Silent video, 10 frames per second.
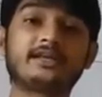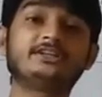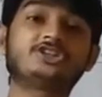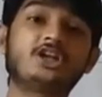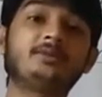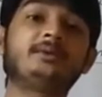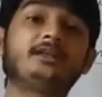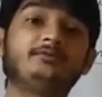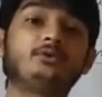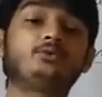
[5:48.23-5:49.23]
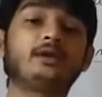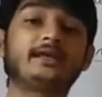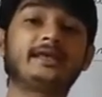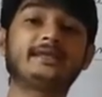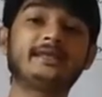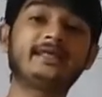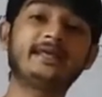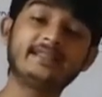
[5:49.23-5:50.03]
the additional benefit we are getting,